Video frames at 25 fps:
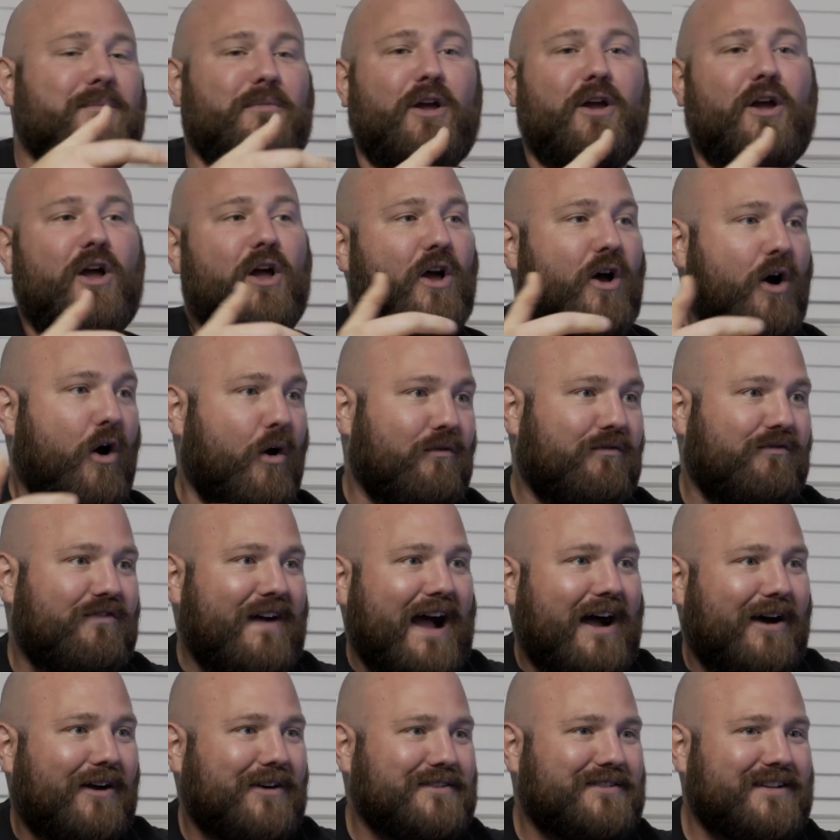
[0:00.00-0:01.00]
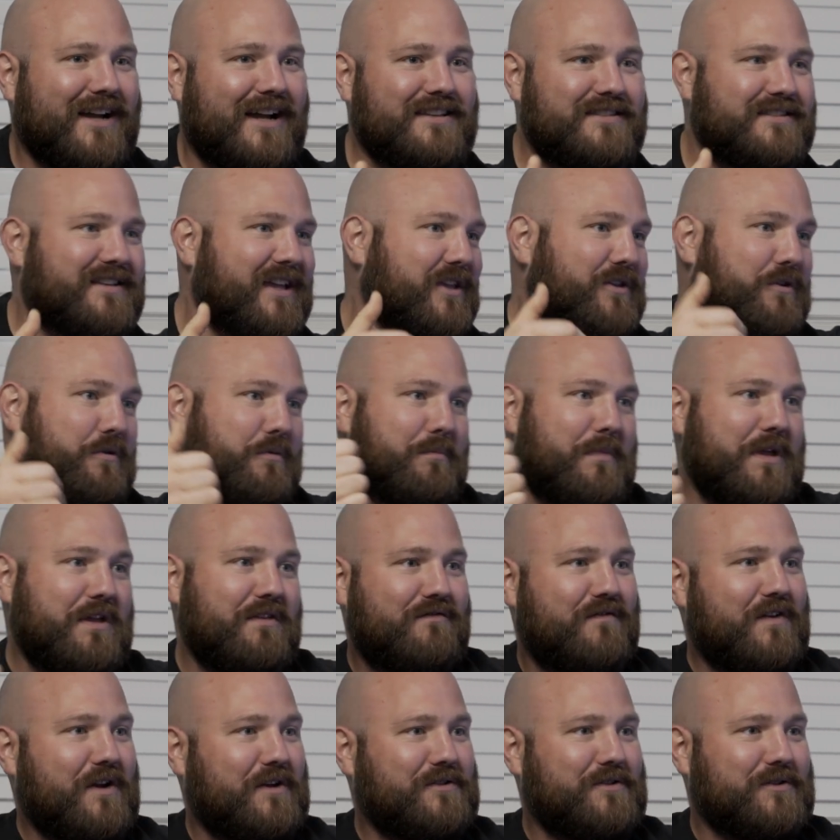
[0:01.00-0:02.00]
Like, Valentine's Day, you meet
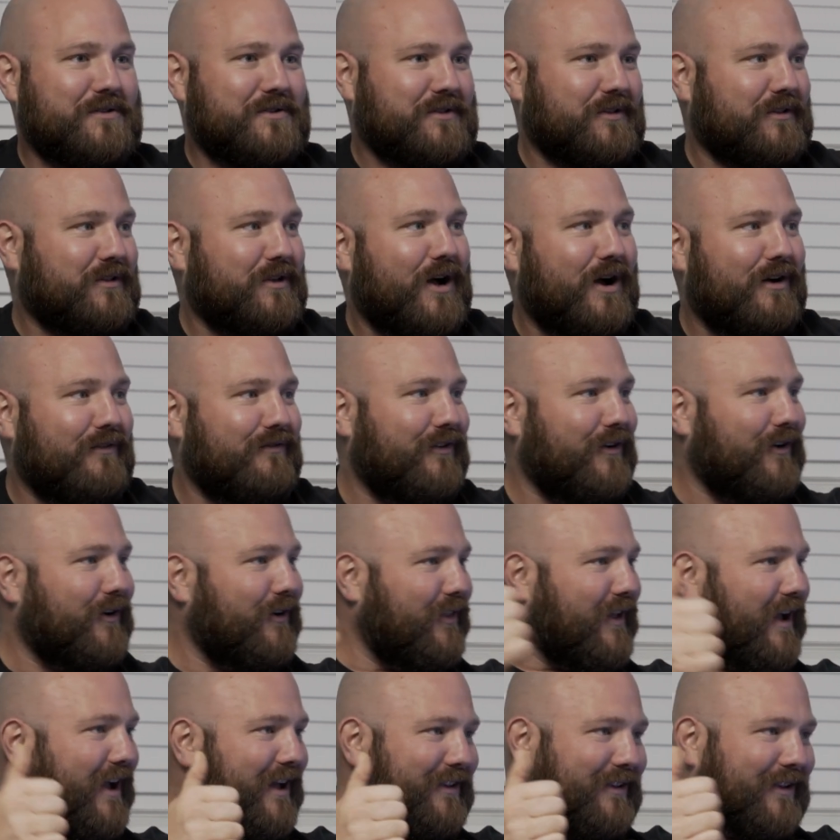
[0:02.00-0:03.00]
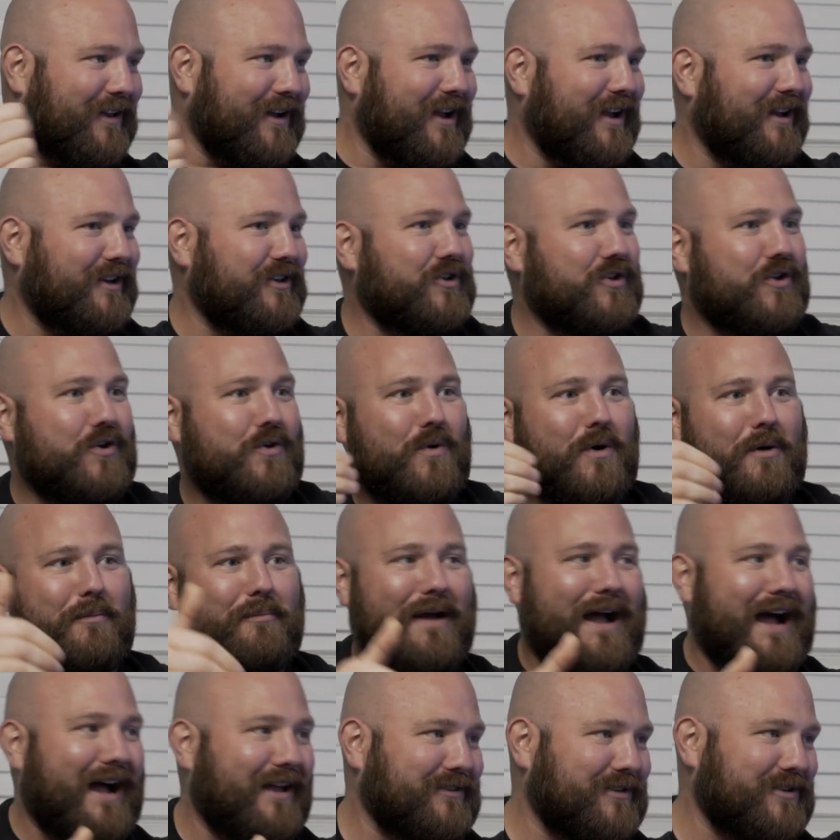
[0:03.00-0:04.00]
Victor's lover that knew
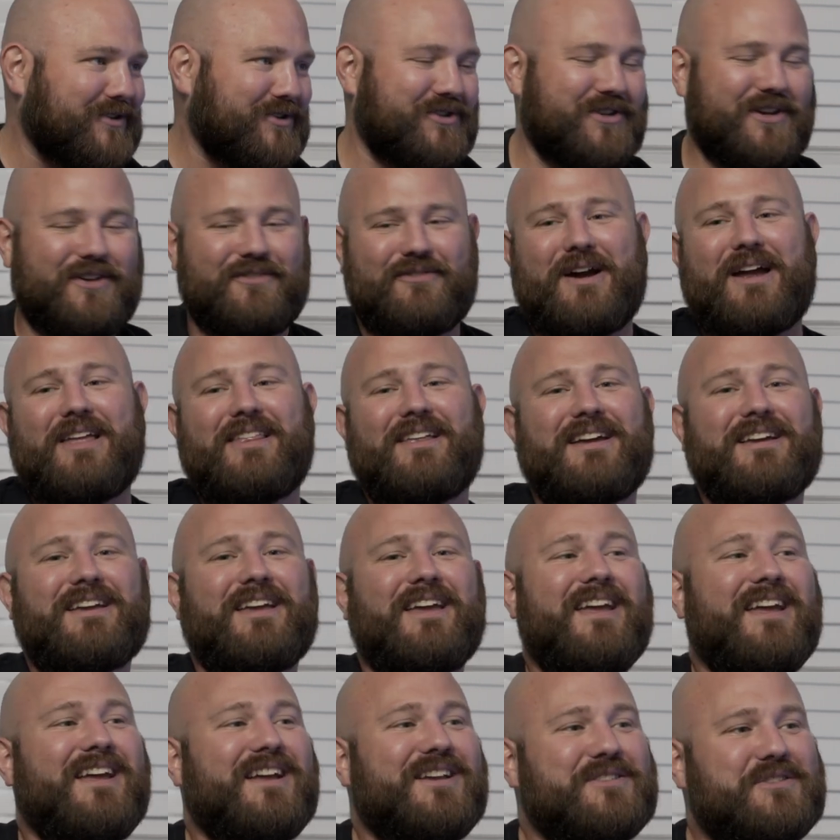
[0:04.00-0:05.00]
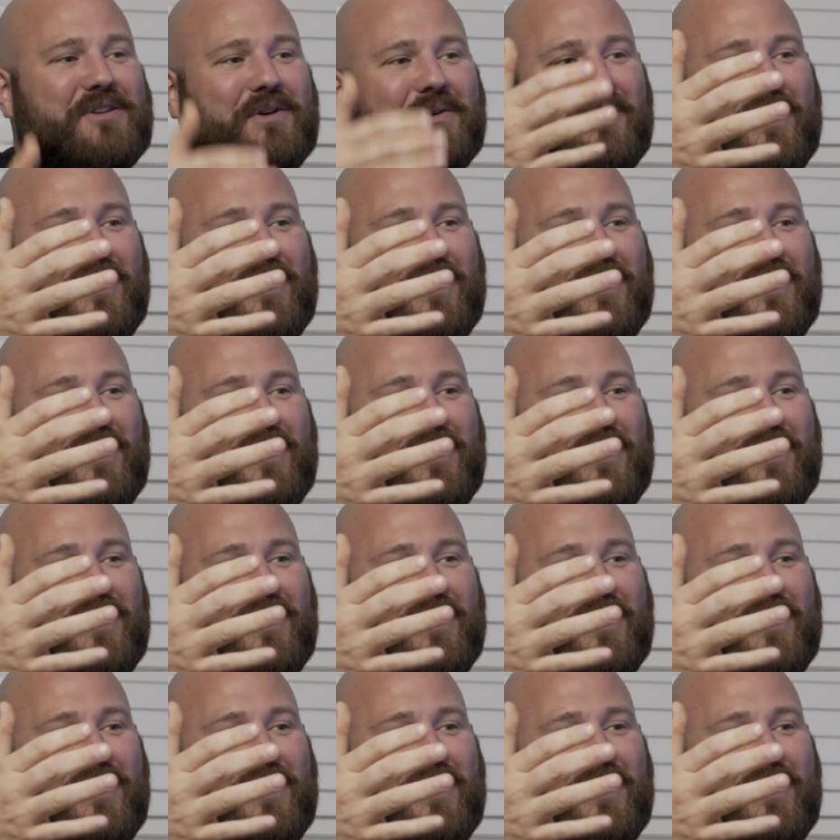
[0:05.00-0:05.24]
about the shit, right? Like, so